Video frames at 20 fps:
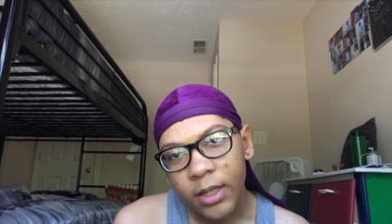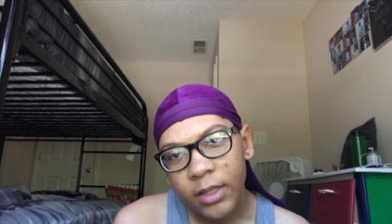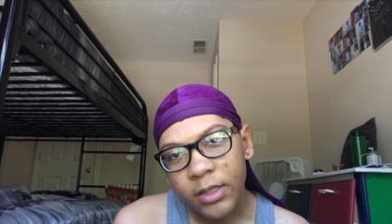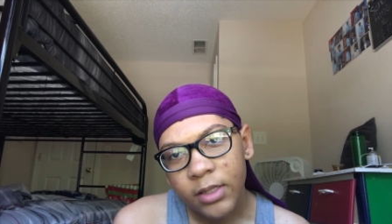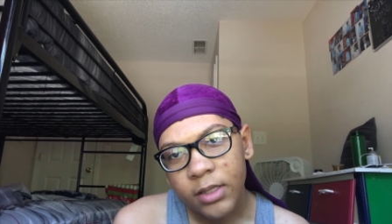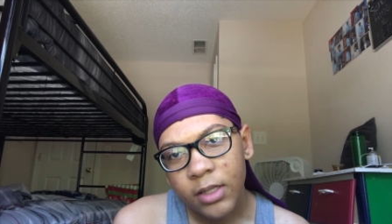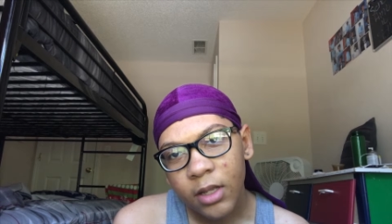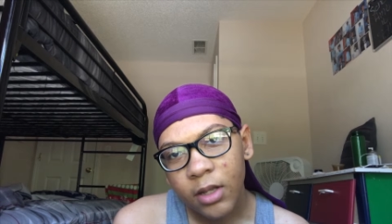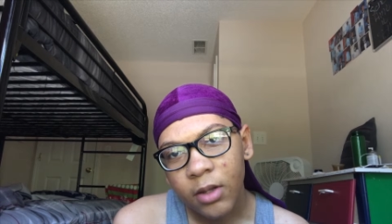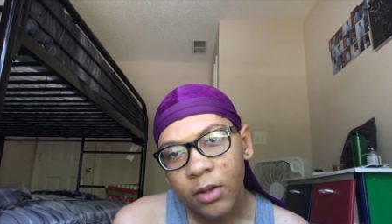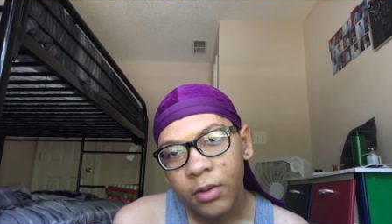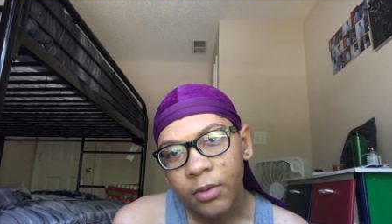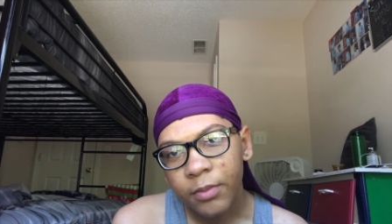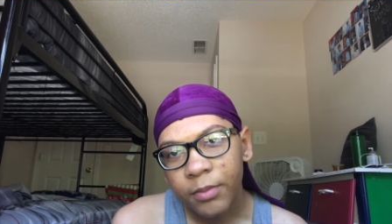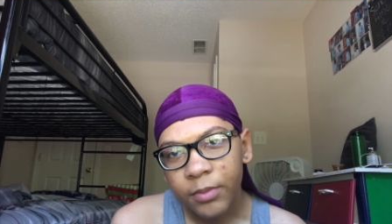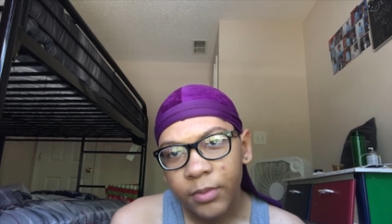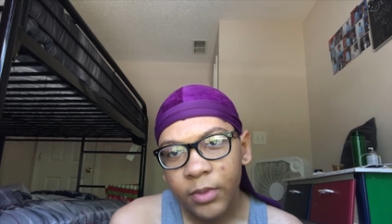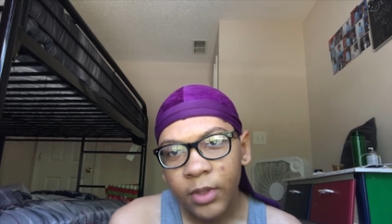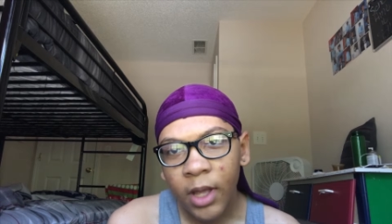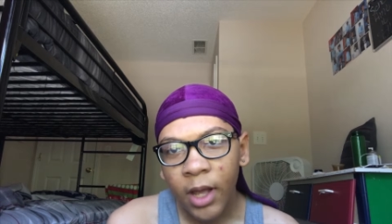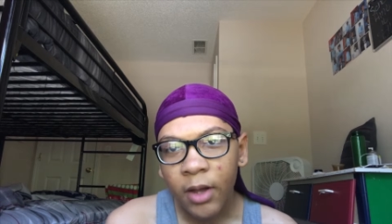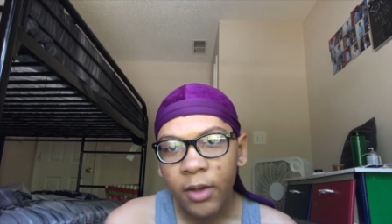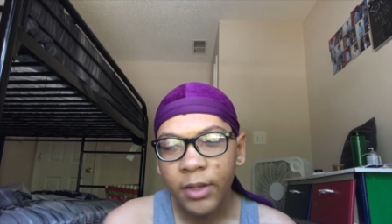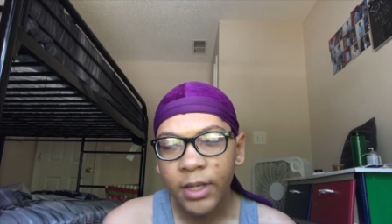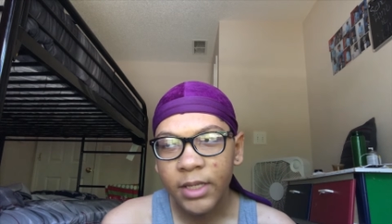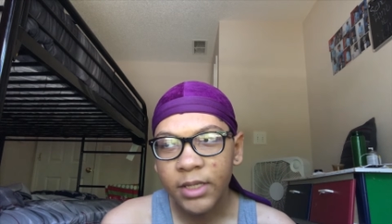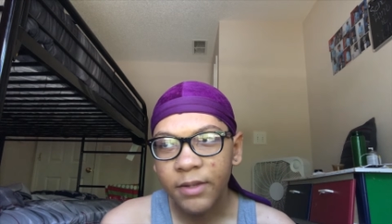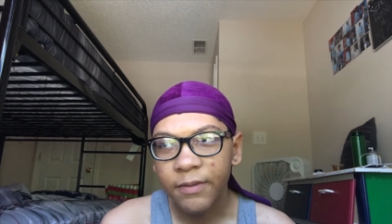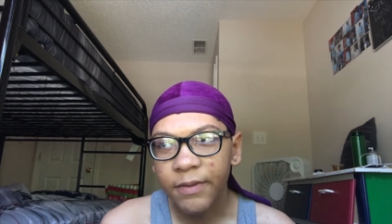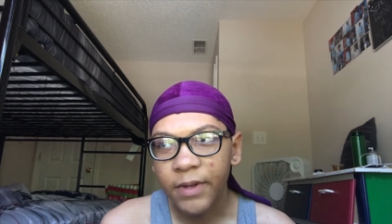So y'all
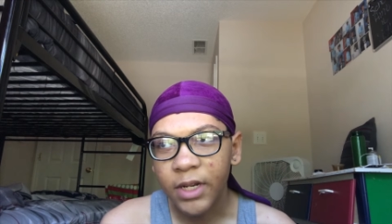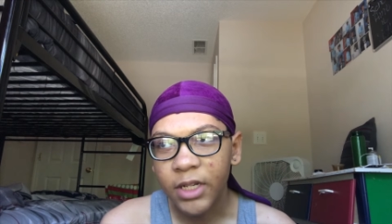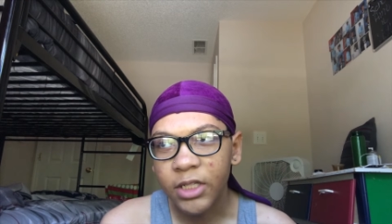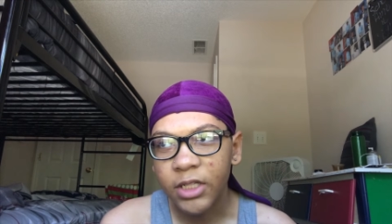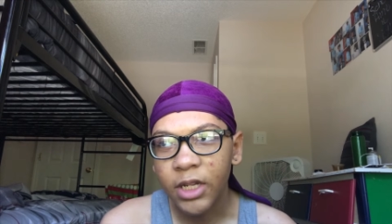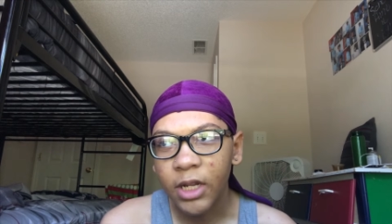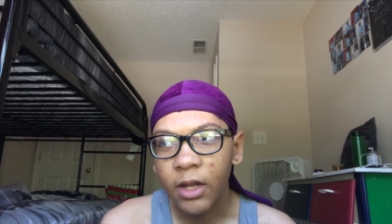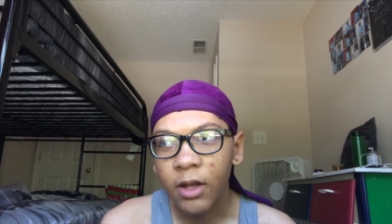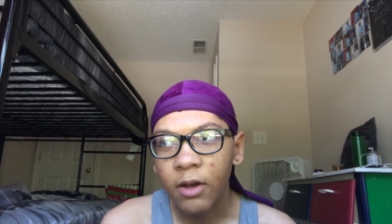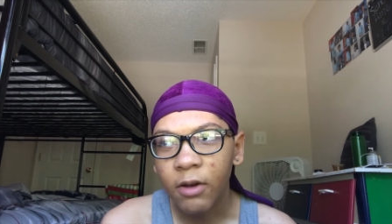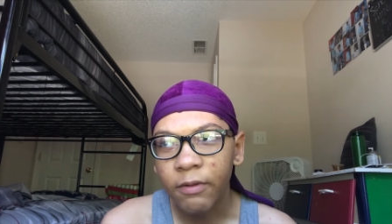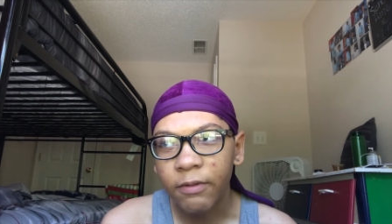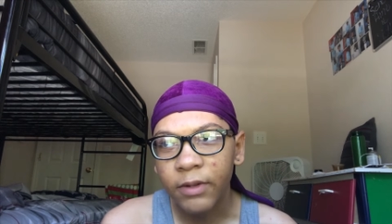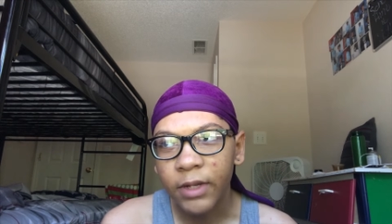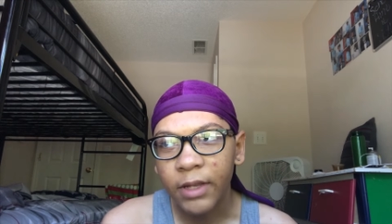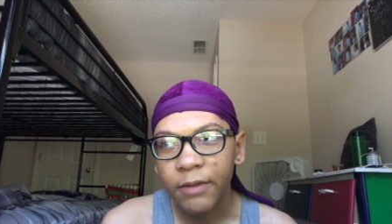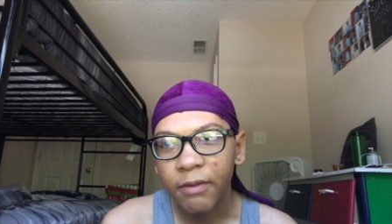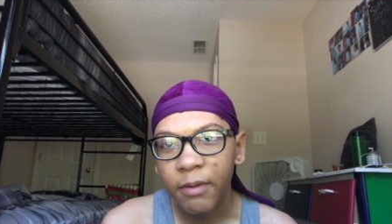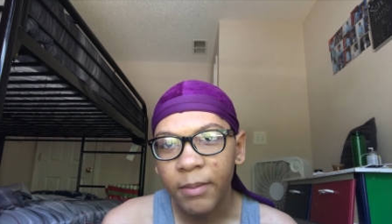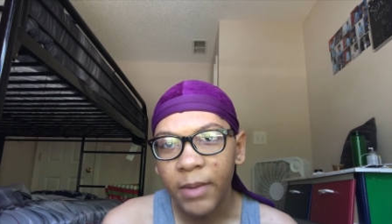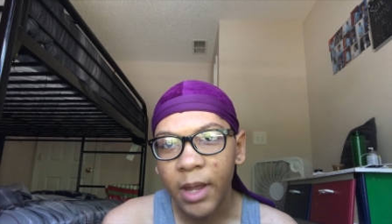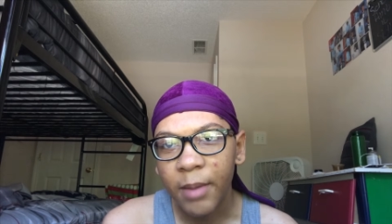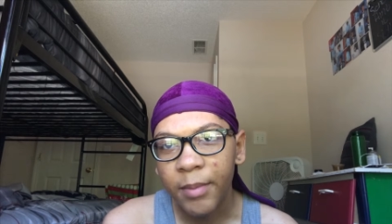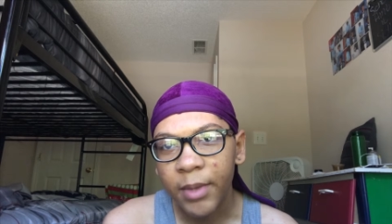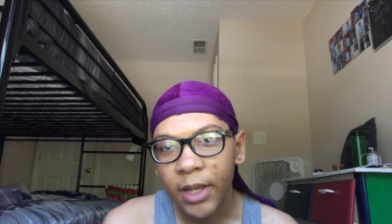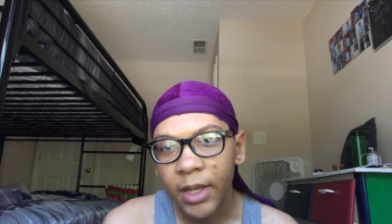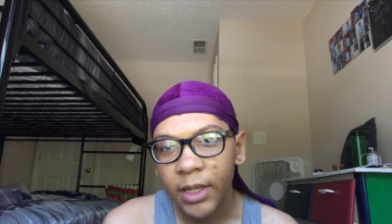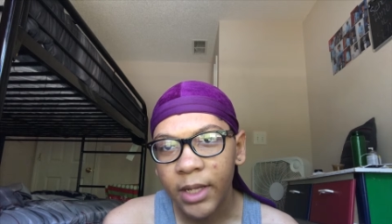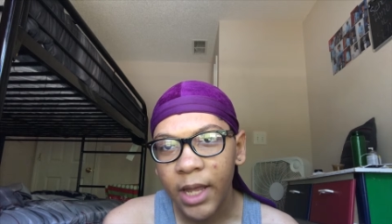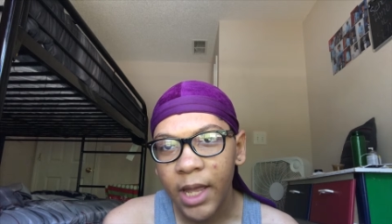gonna get some footage then, hopefully, if I'm not
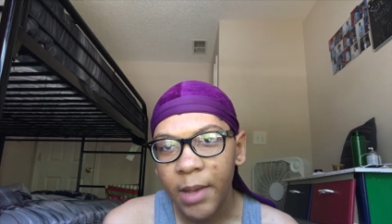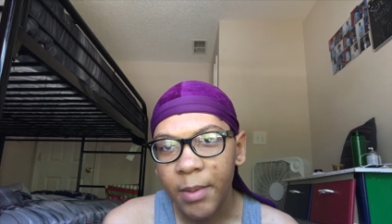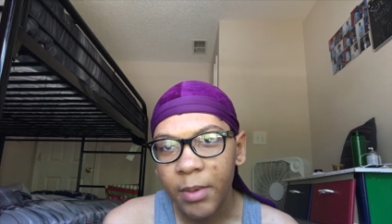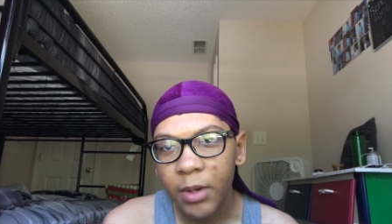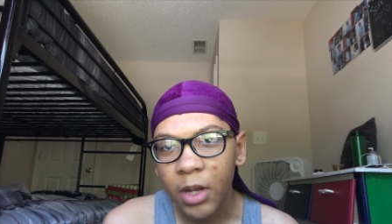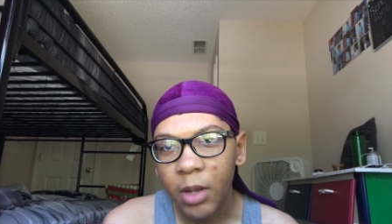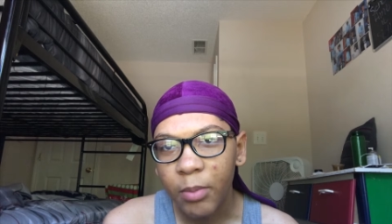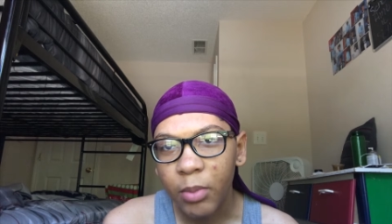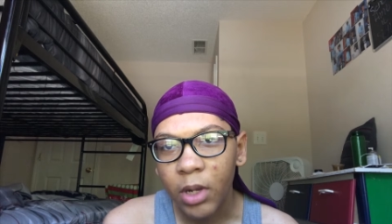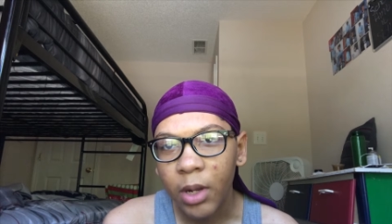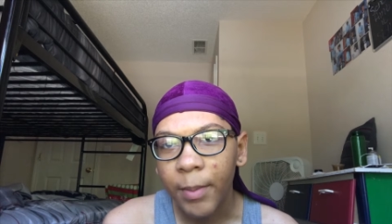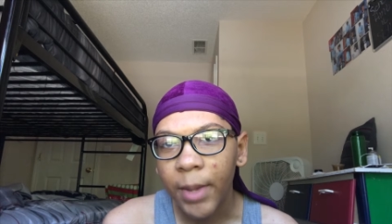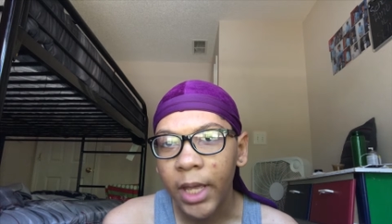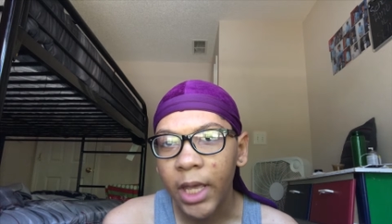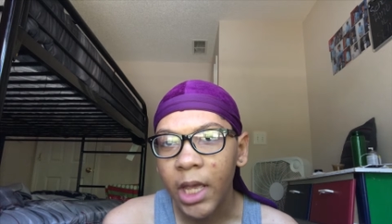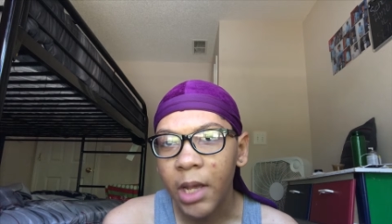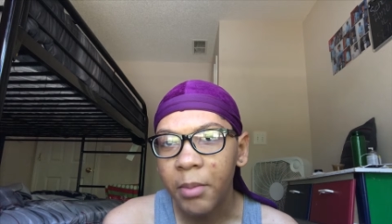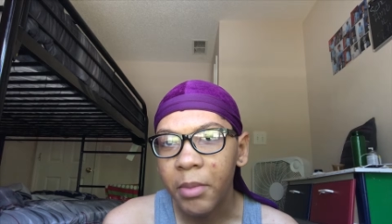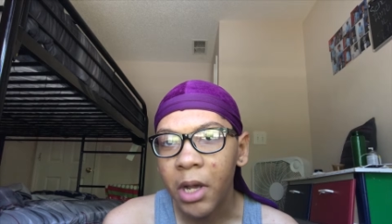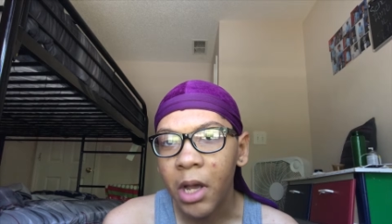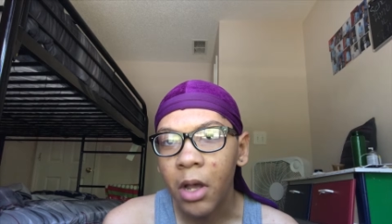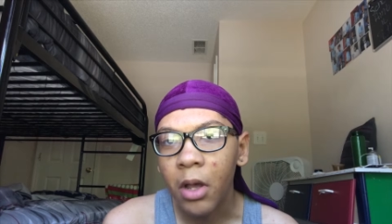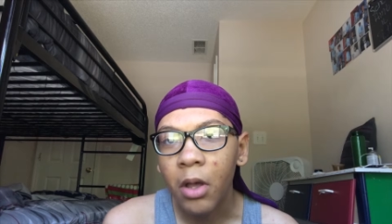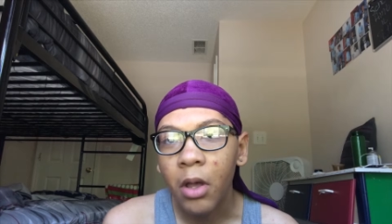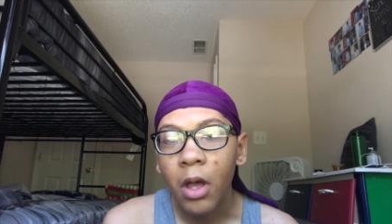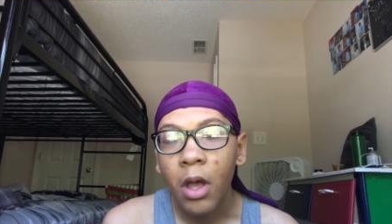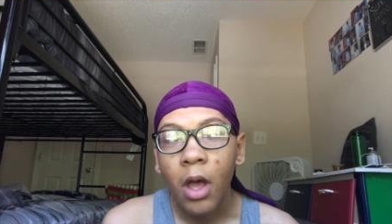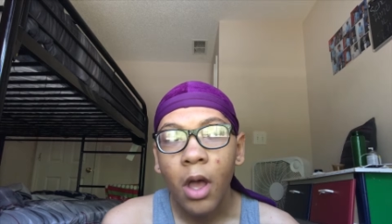being lame and don't pull my camera out.